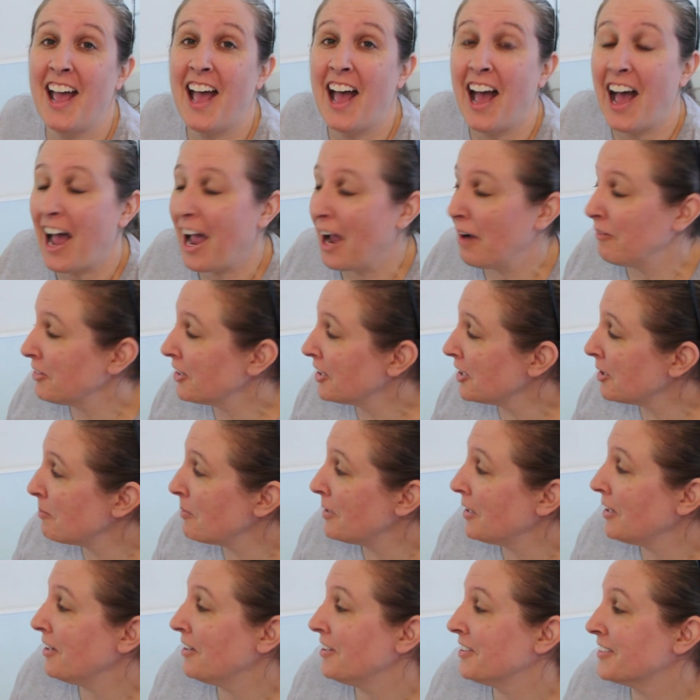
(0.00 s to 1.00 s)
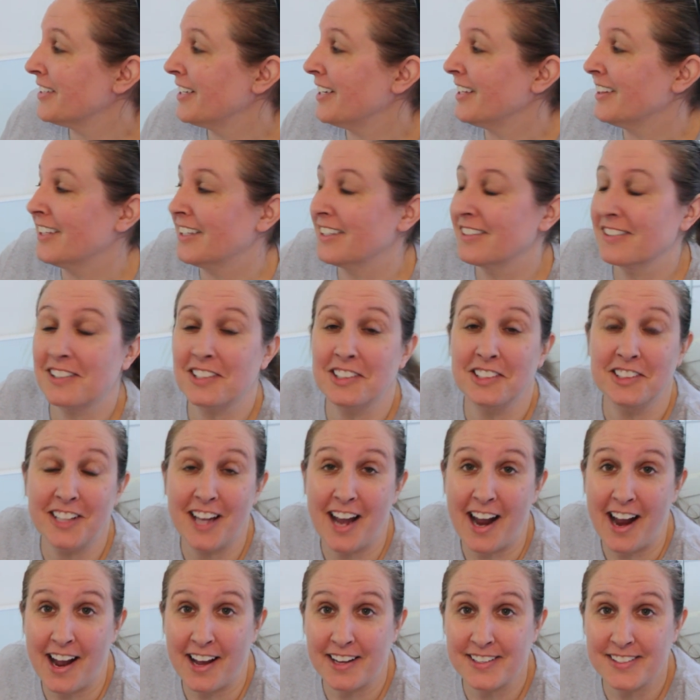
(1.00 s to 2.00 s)
I'm going to be using this
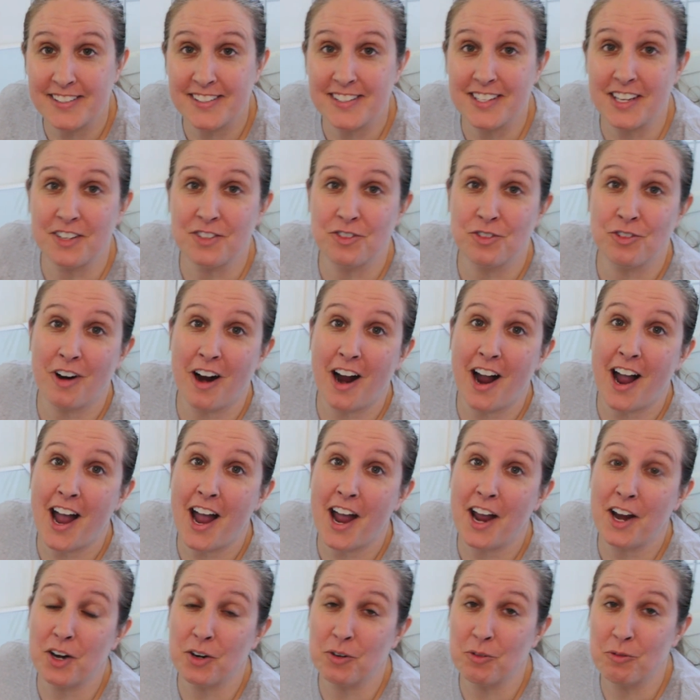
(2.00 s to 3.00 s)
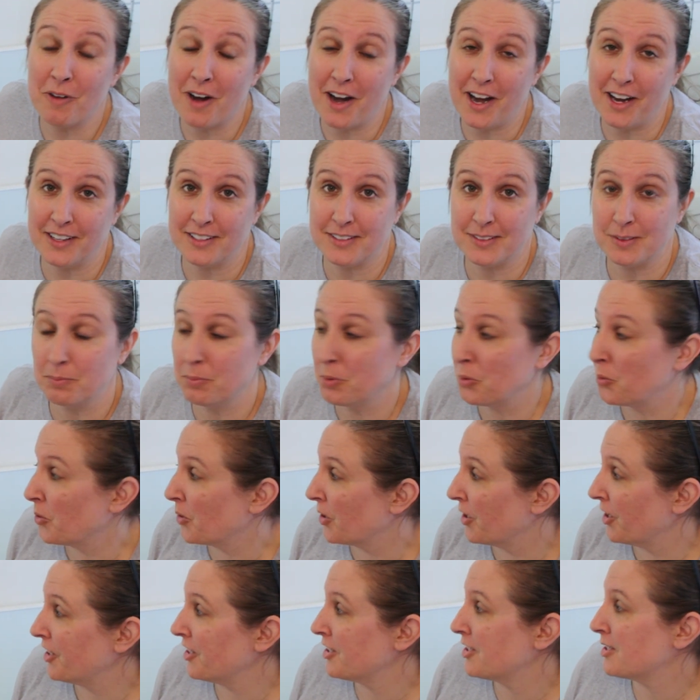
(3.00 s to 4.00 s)
glass dry erase
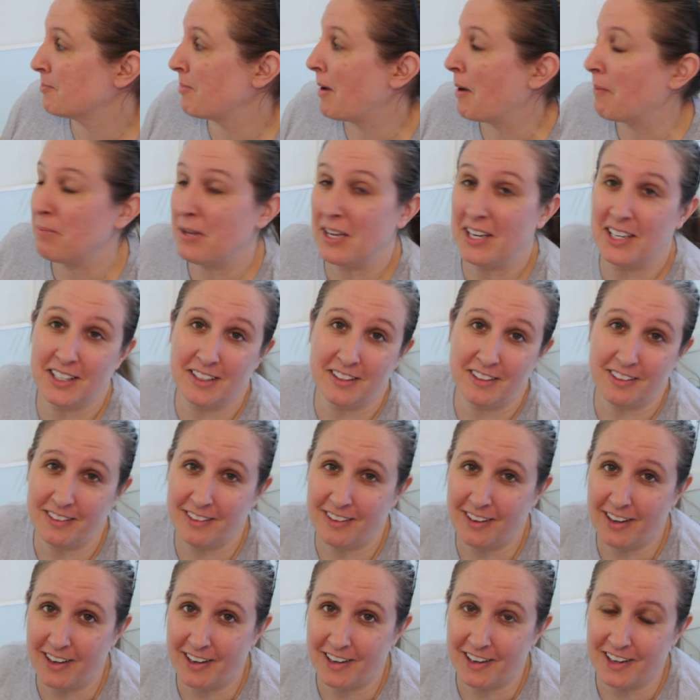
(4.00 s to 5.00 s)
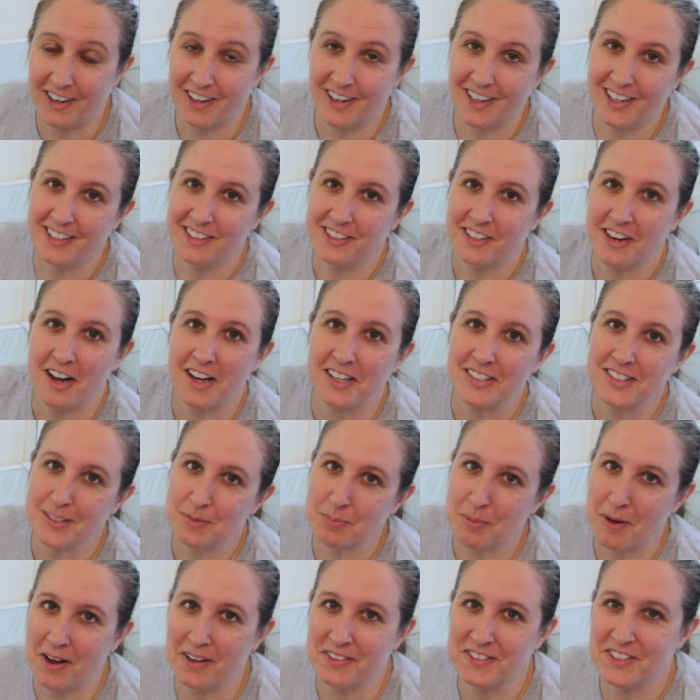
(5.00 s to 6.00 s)
board. It's by Pen & Gear, not
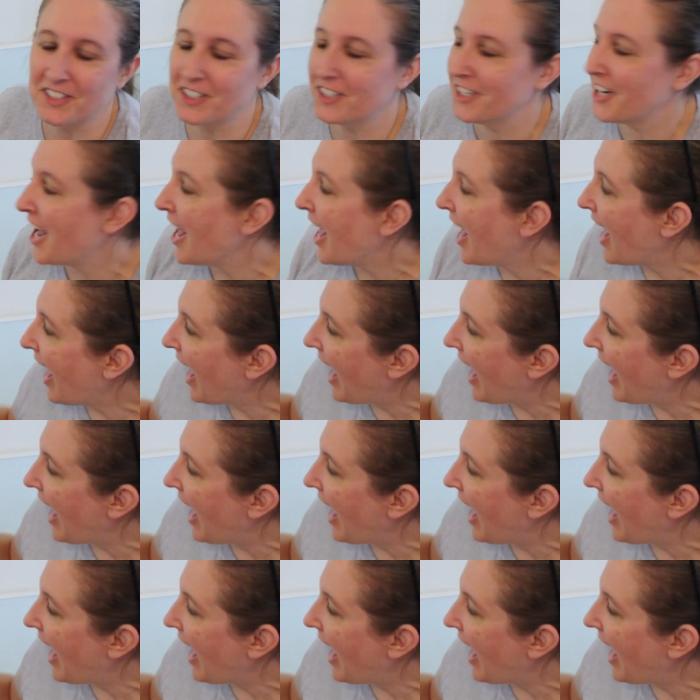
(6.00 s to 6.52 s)
sponsored.